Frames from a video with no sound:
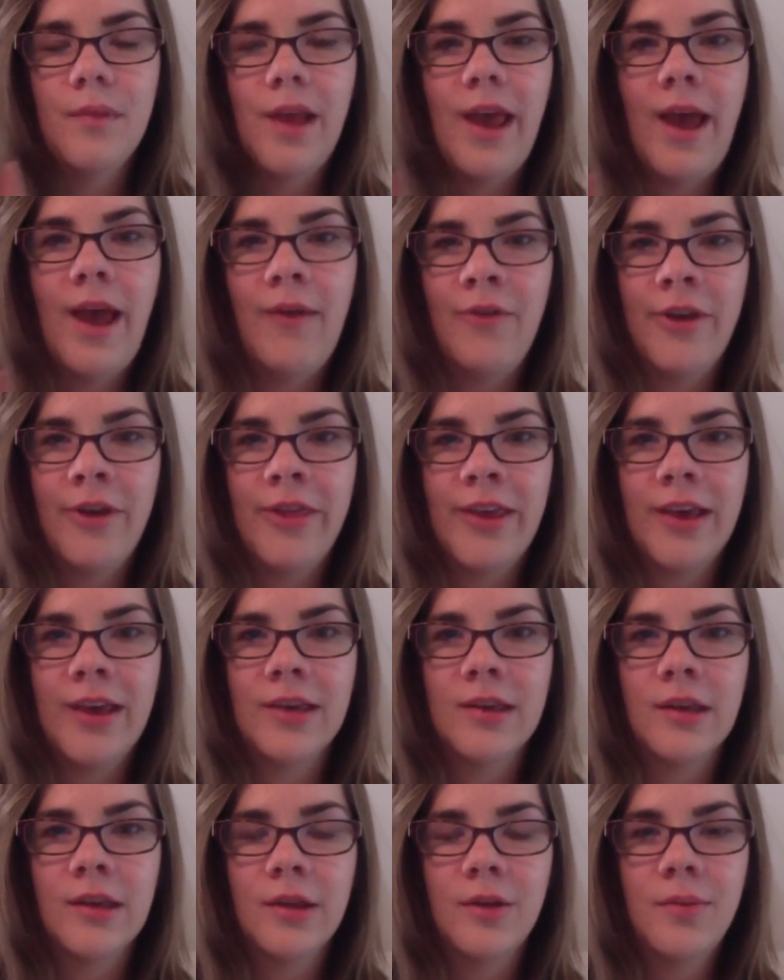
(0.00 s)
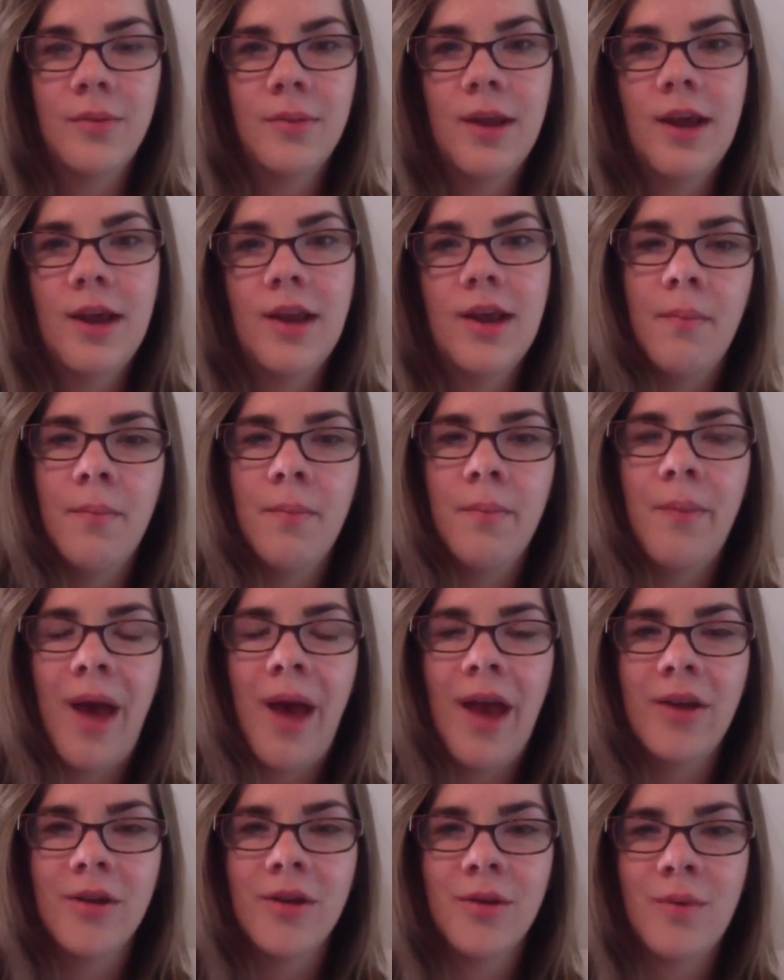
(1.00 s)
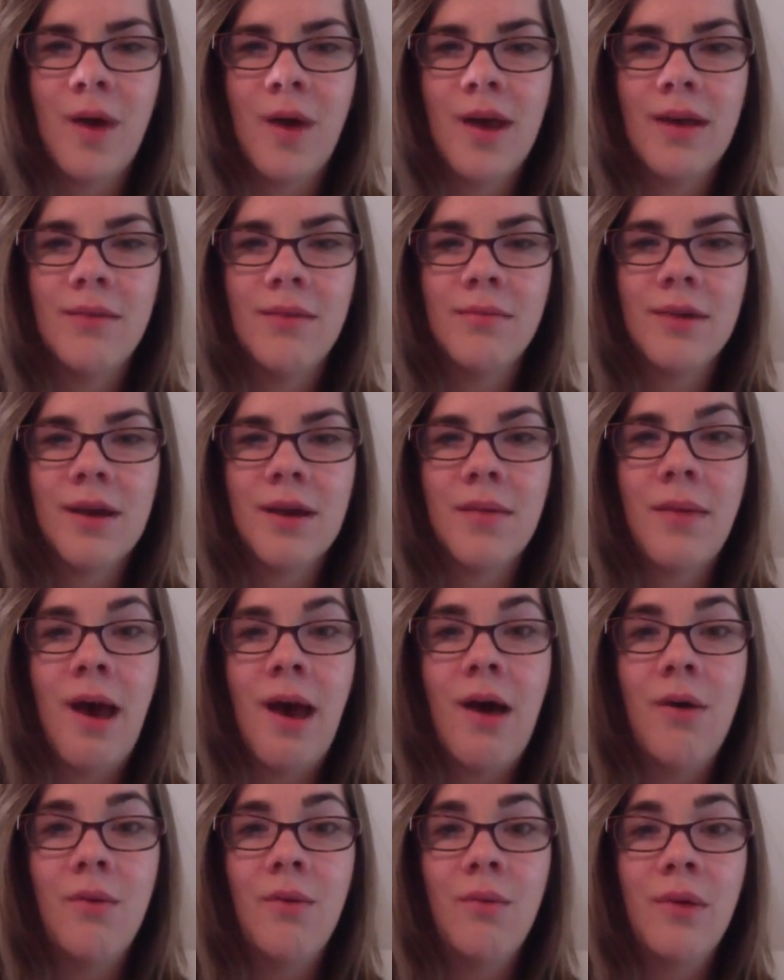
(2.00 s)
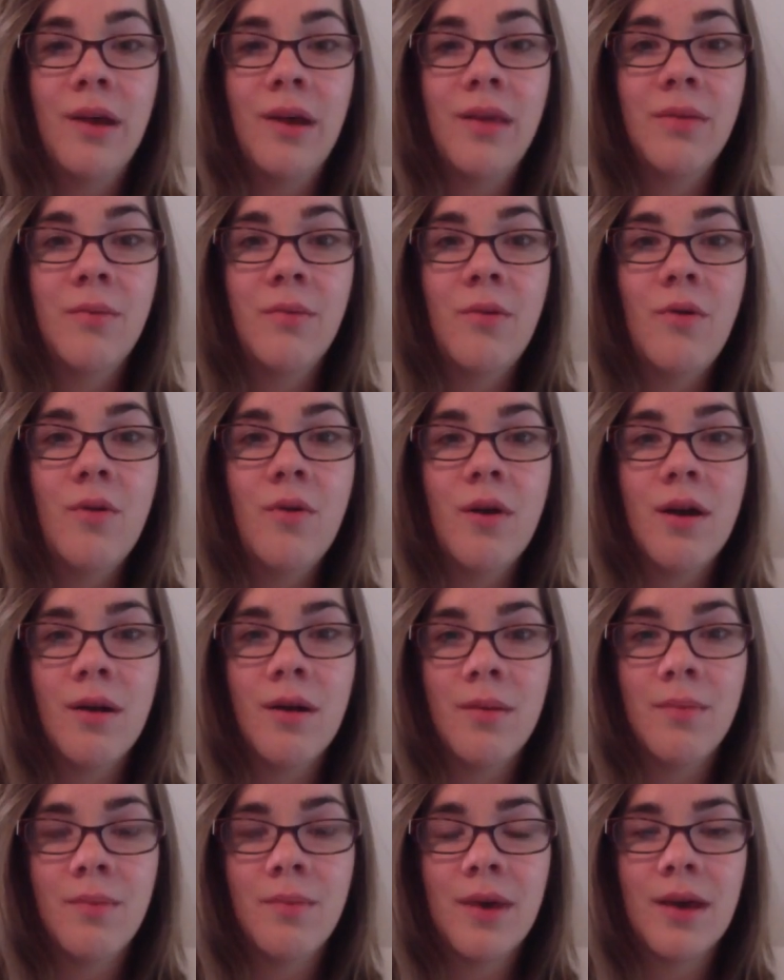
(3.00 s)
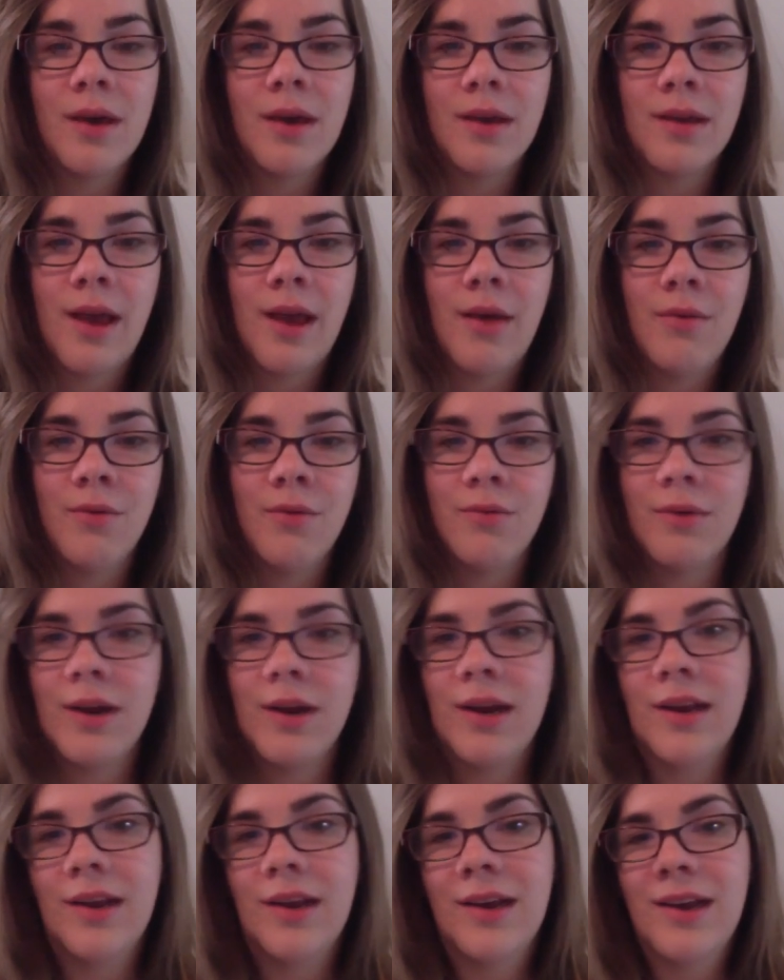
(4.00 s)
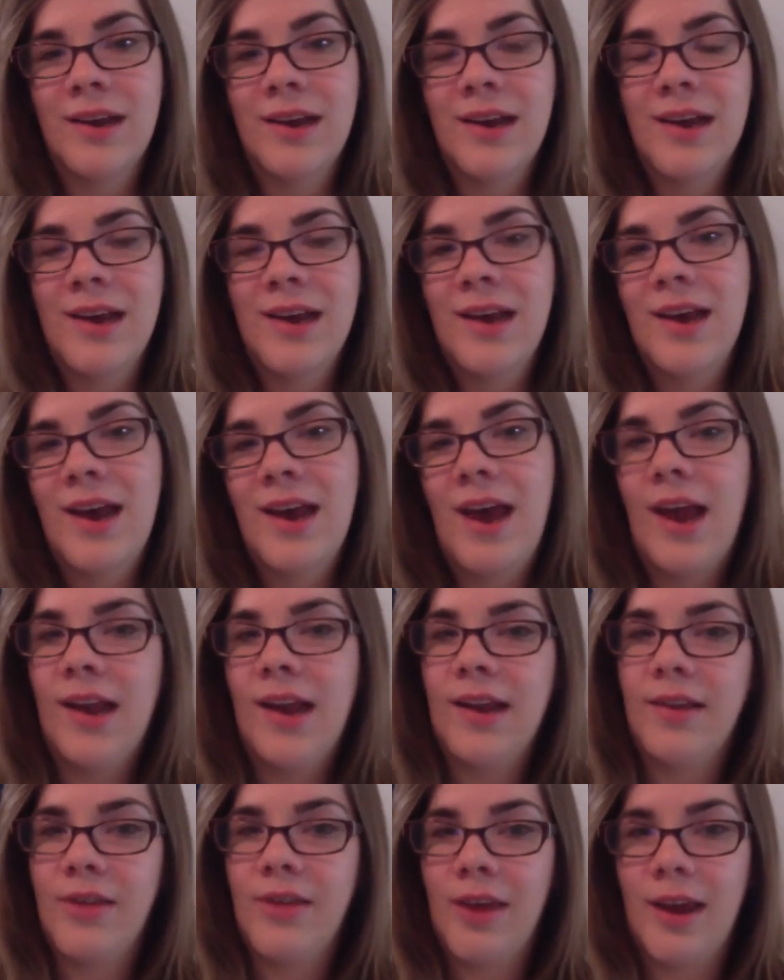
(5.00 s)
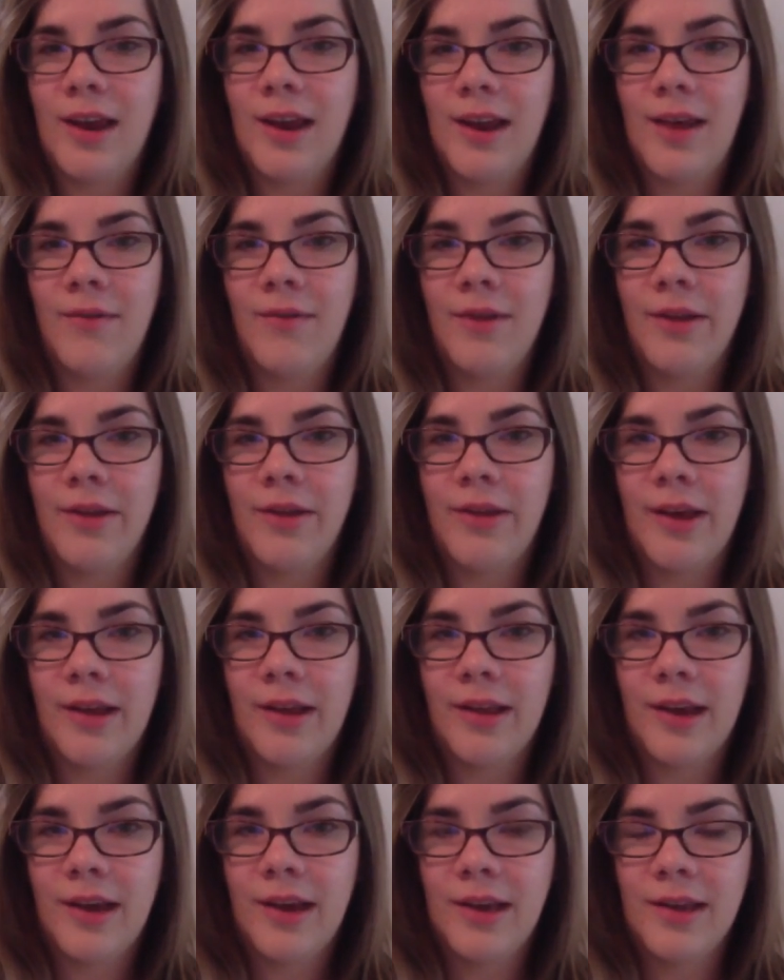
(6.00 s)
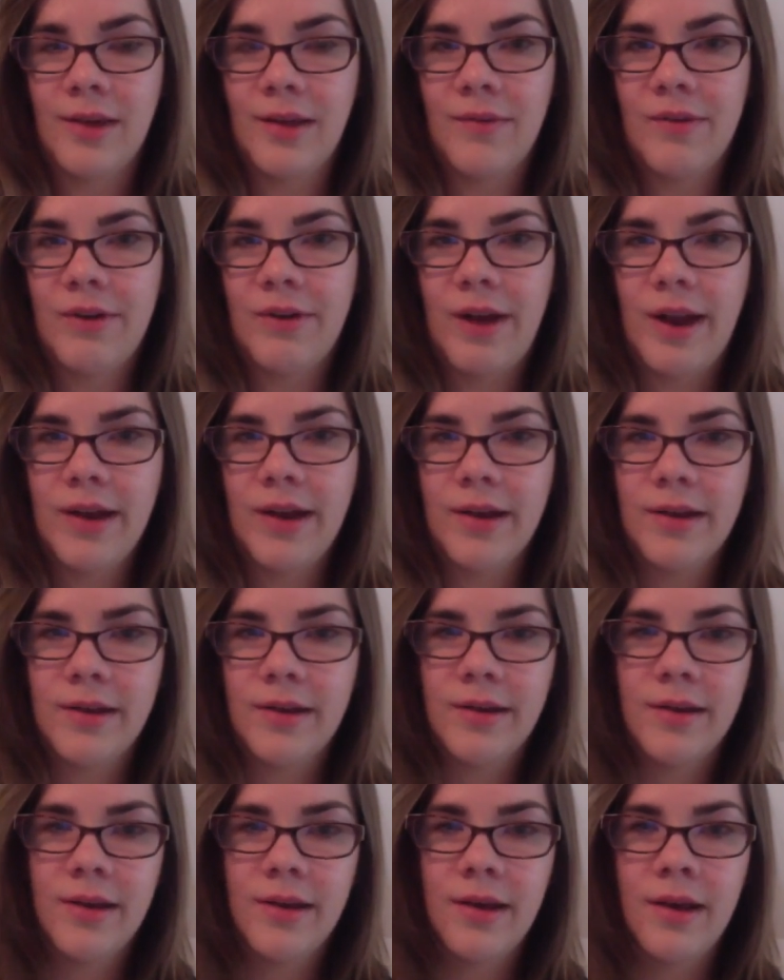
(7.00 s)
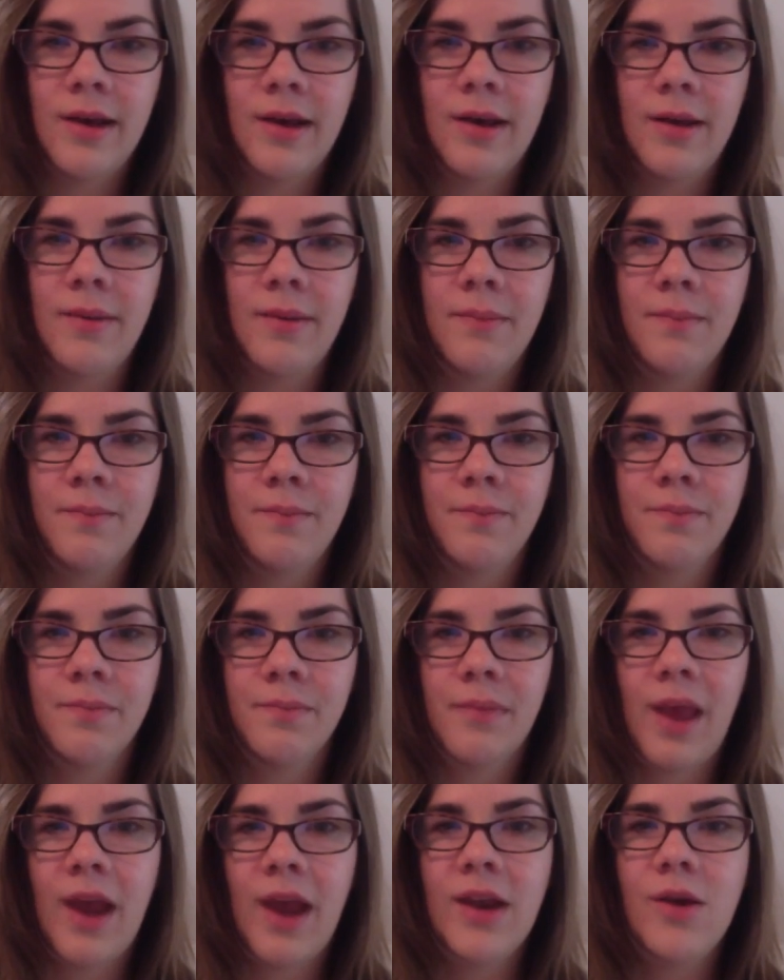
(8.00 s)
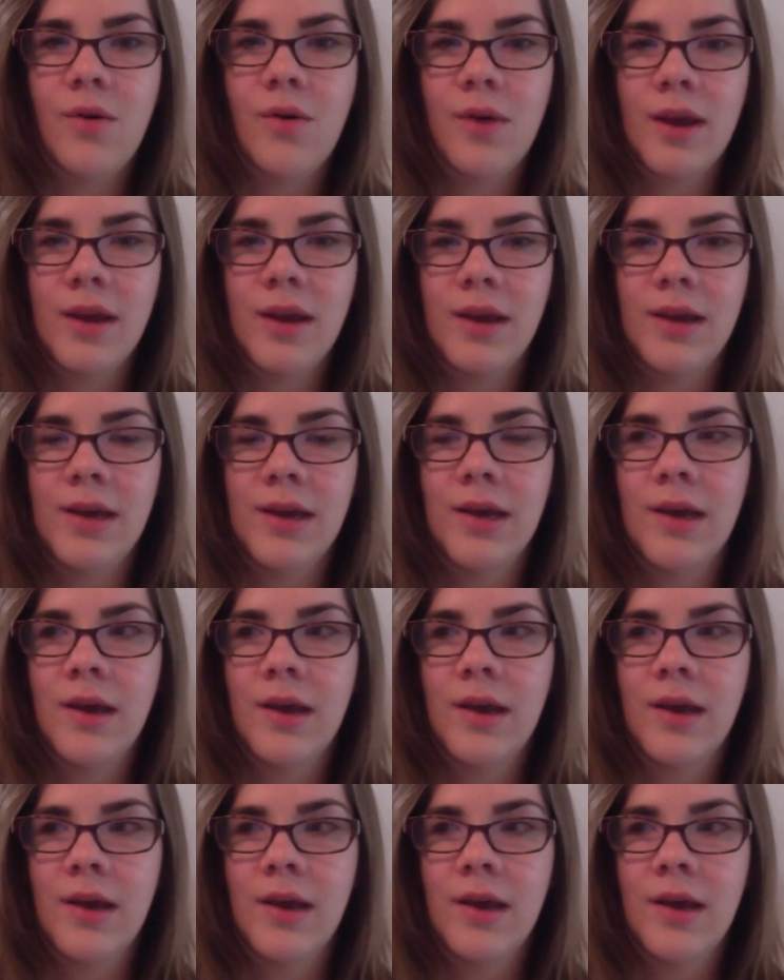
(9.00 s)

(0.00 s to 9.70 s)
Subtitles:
Everything is Illuminated. I just want him to come out with more, because I would read anything and everything that he's ever read. I know he